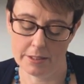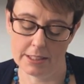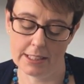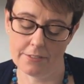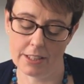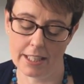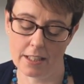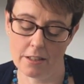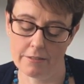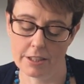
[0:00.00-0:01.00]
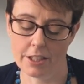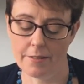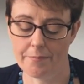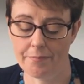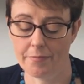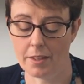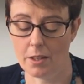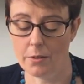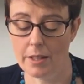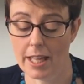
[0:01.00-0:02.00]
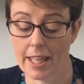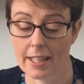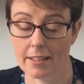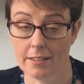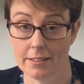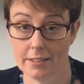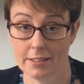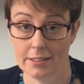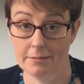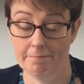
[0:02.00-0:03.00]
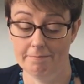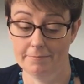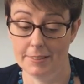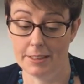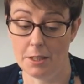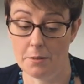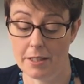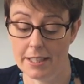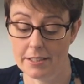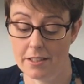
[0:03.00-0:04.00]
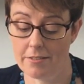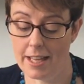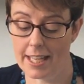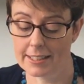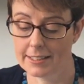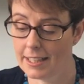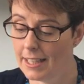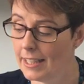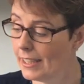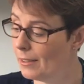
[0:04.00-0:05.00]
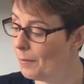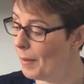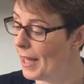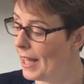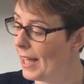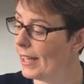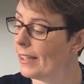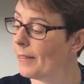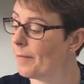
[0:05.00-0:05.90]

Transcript: Just have to encourage it. Okay, so there's your next little bag.